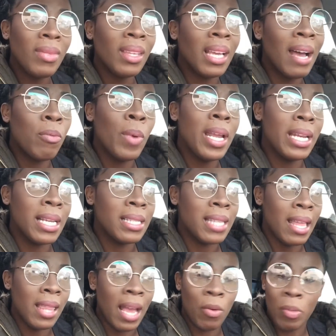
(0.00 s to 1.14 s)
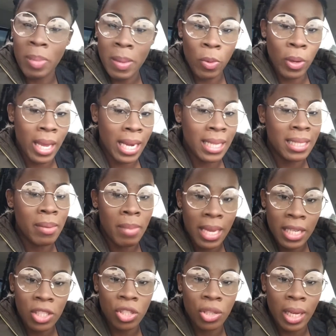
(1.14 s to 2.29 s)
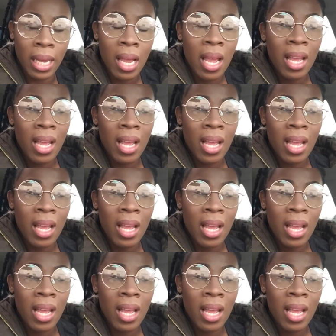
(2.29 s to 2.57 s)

I've witnessed that, like, when people get into ministry,